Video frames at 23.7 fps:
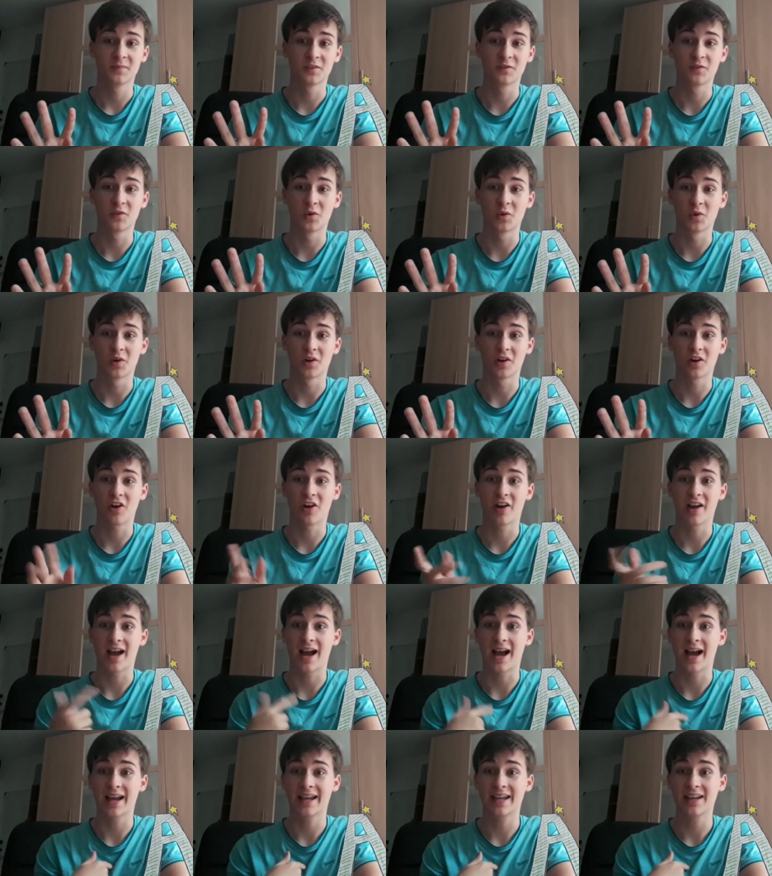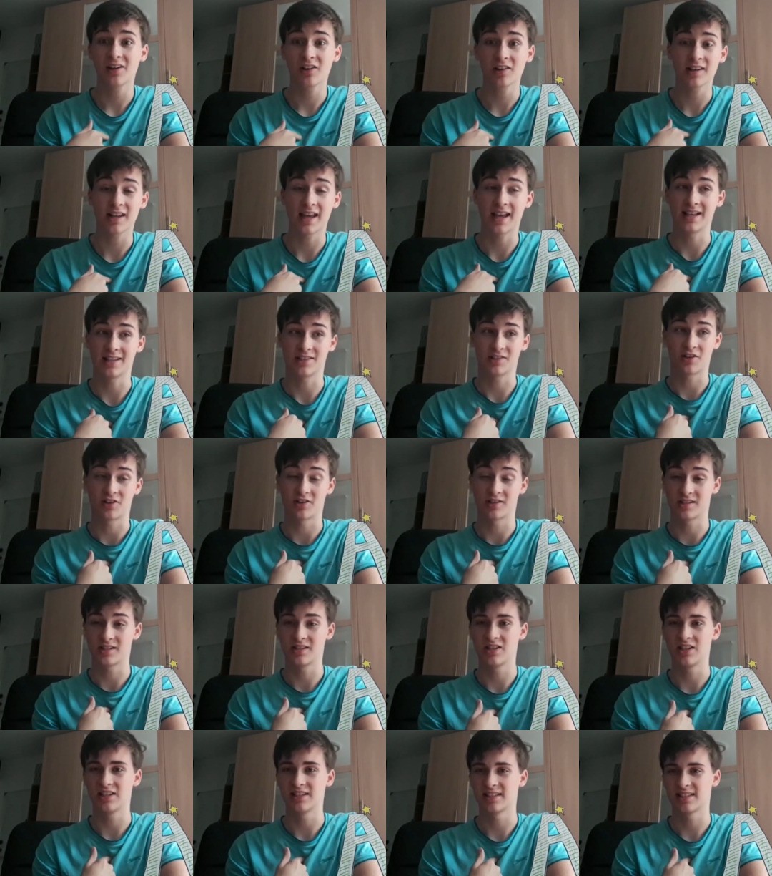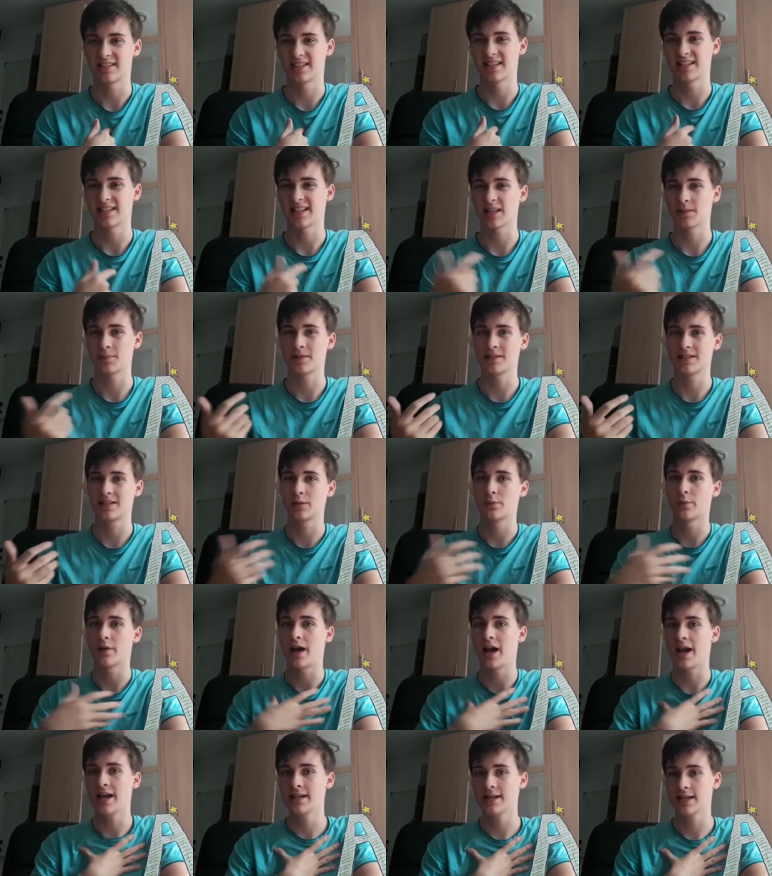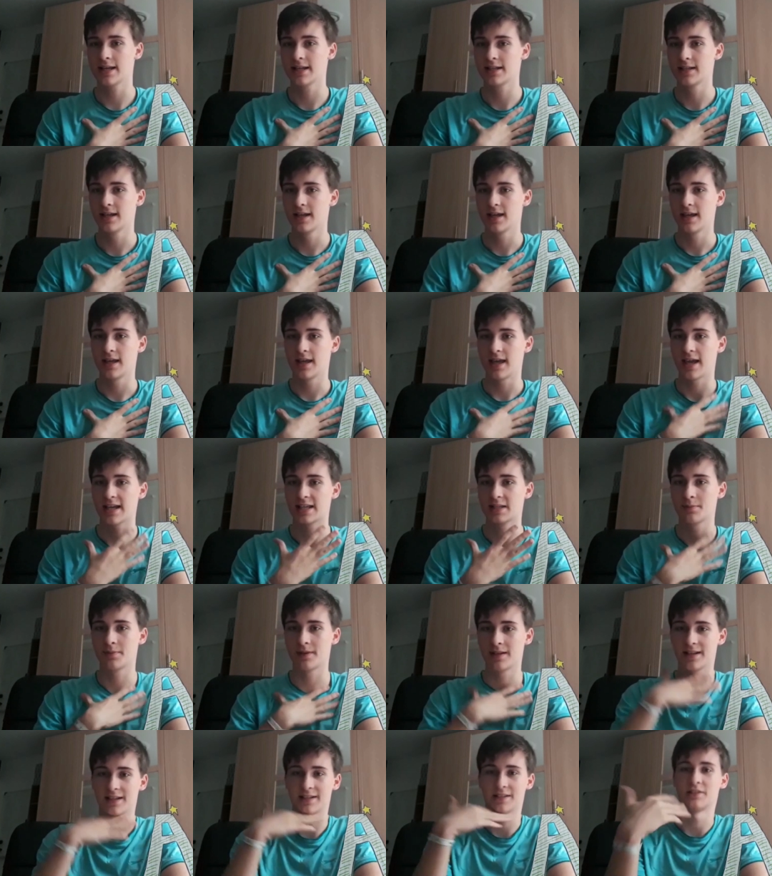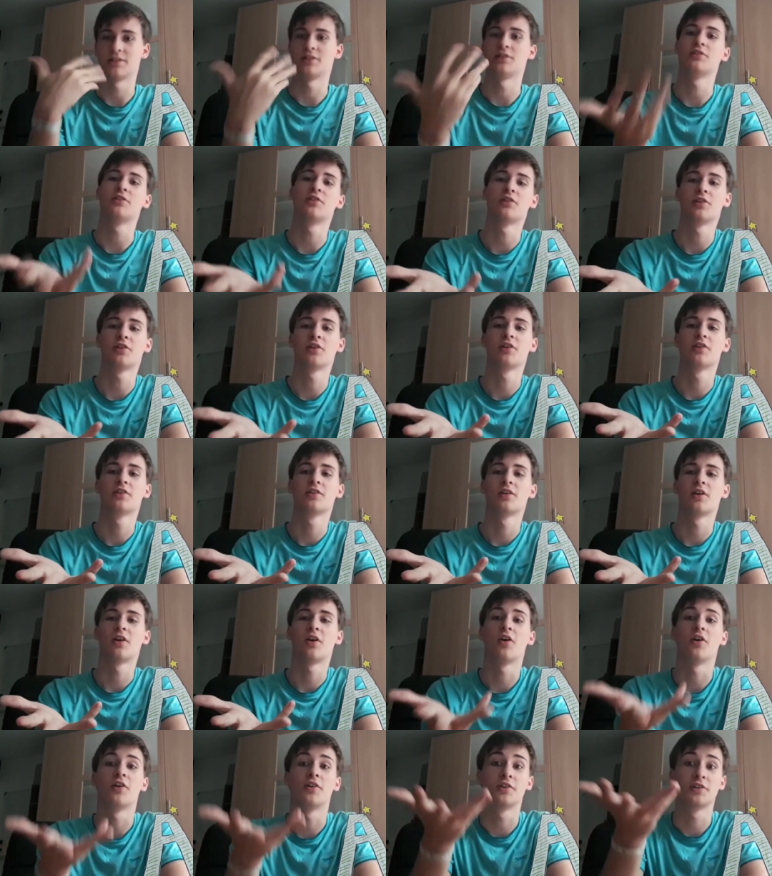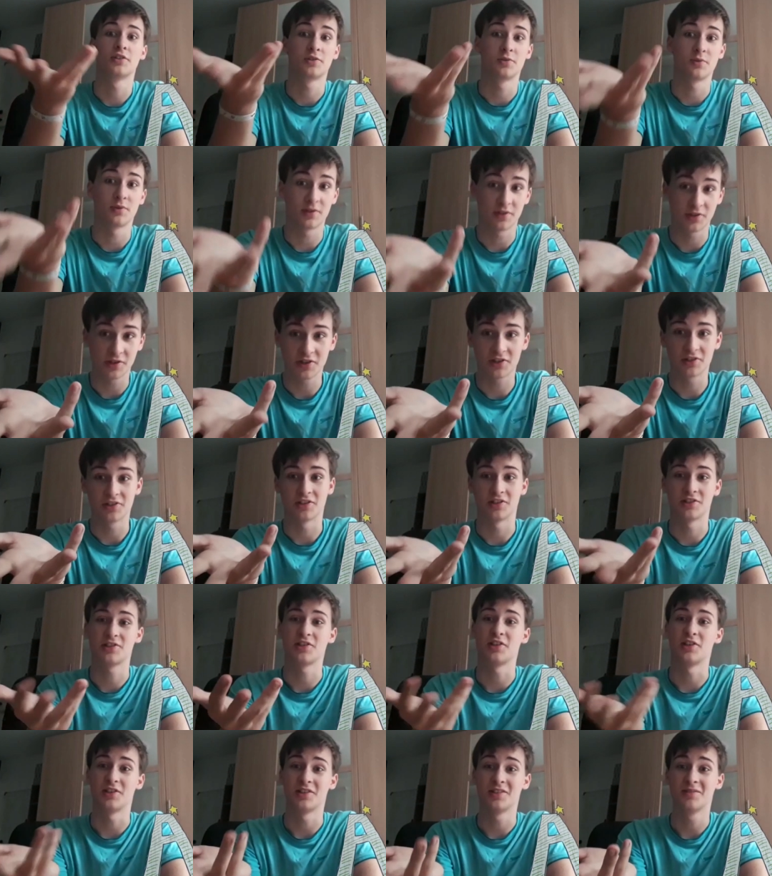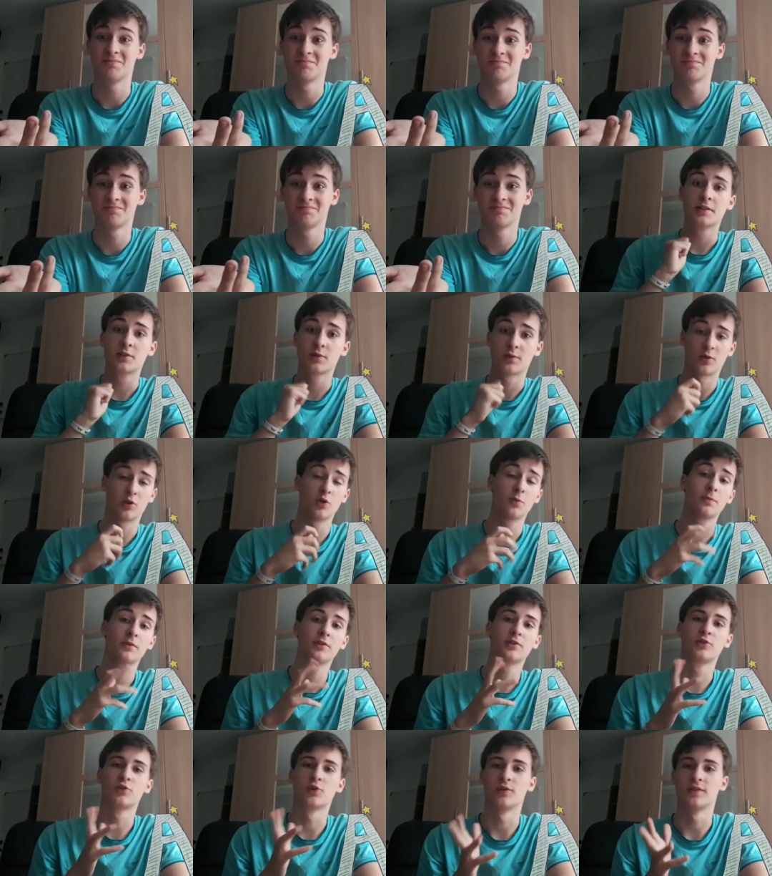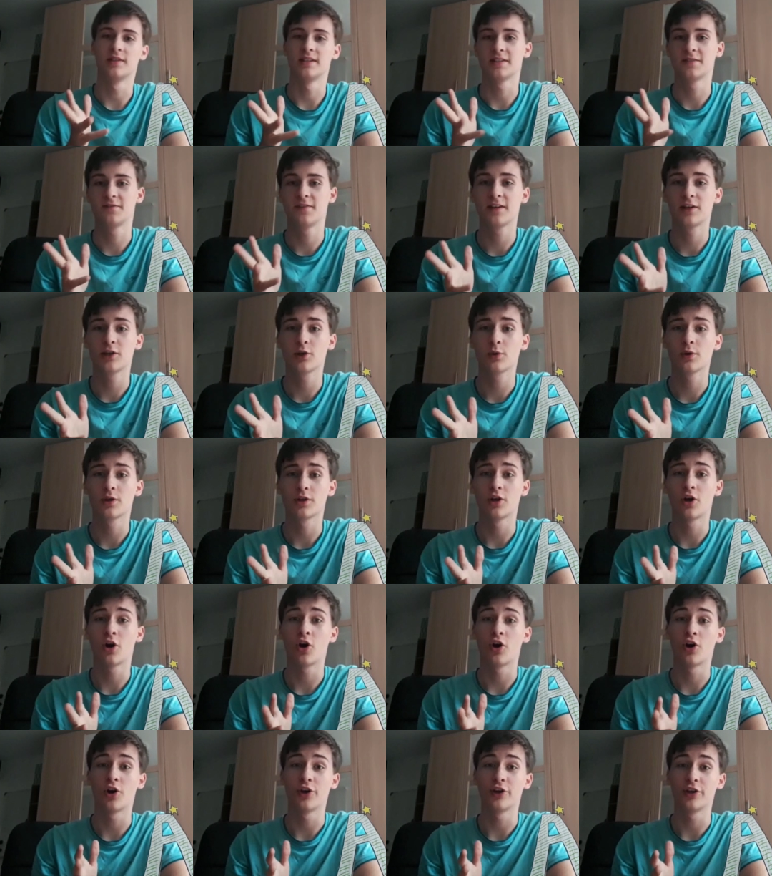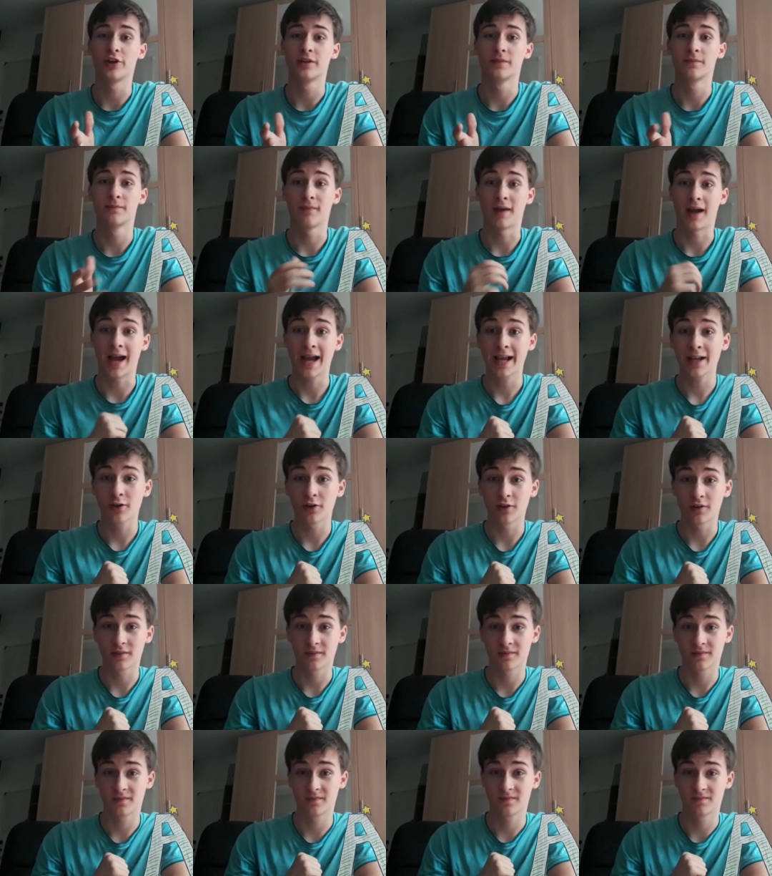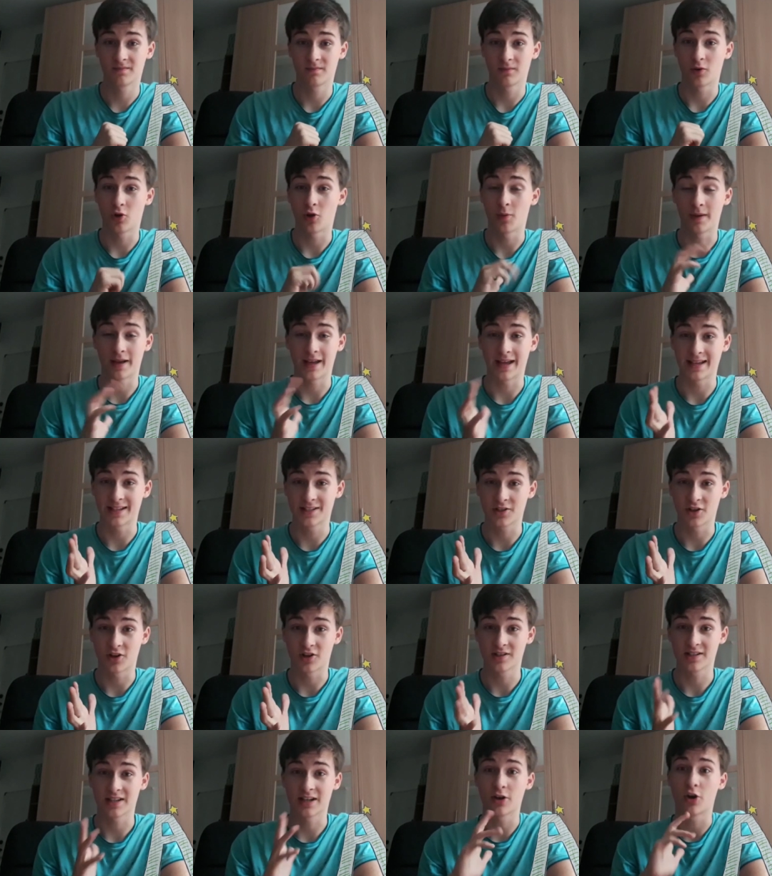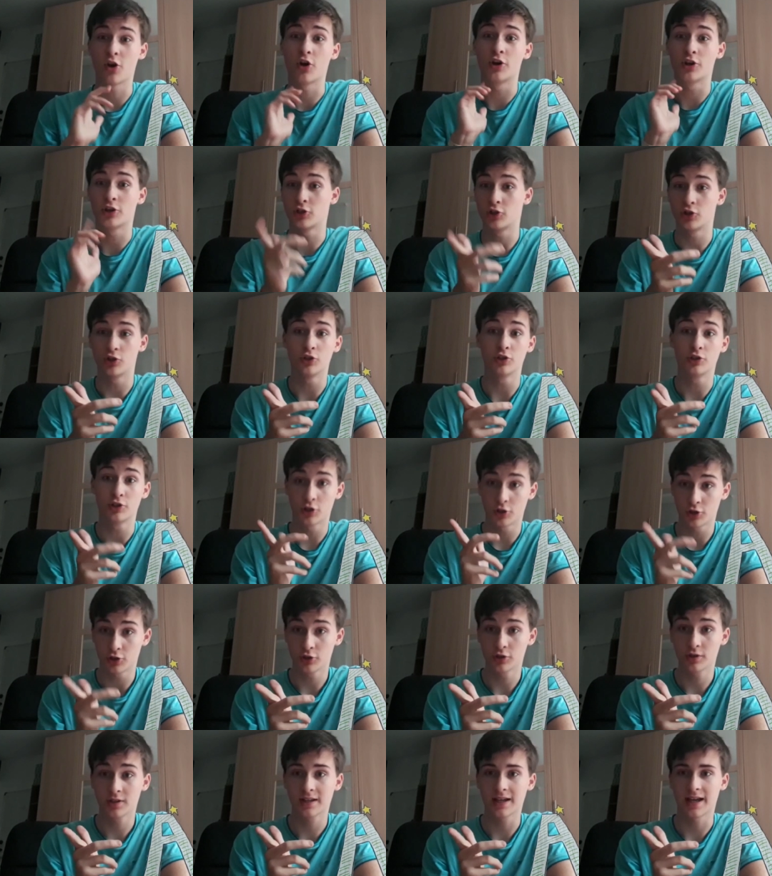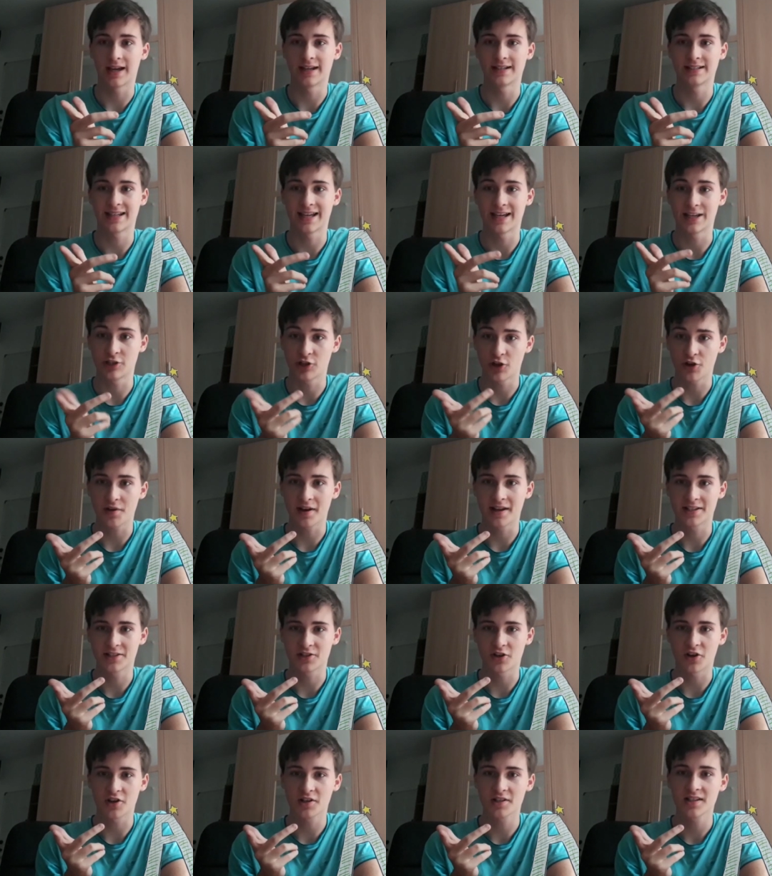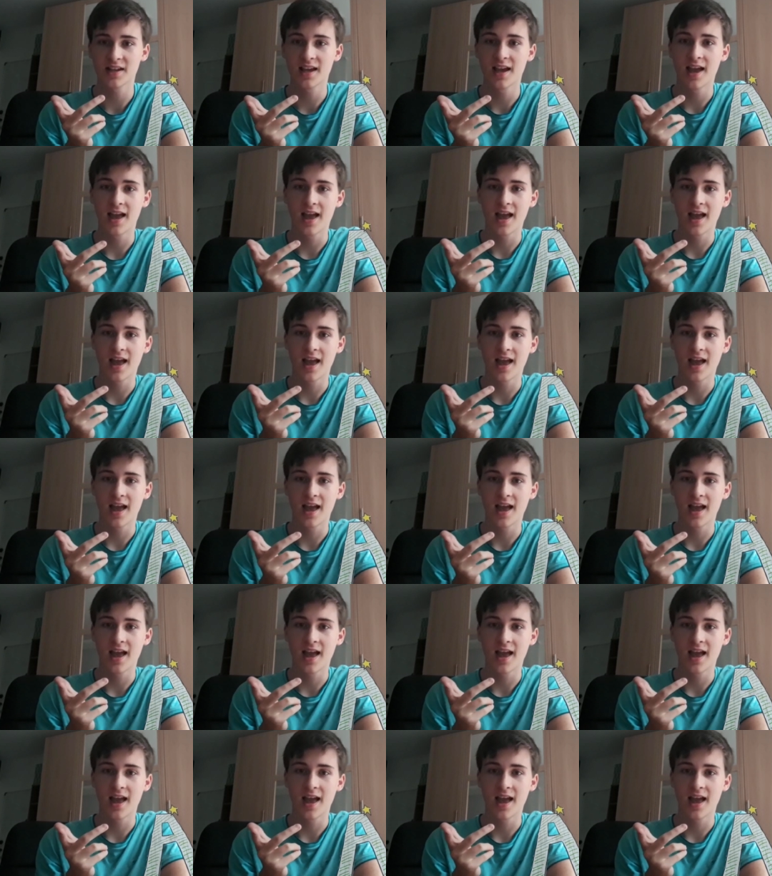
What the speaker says: for how I got A stars in GCSE. That's basically what I did, explaining to you how so that you can do it too. So I hope you enjoyed this video on how I got all my A stars and how you too can get your A stars,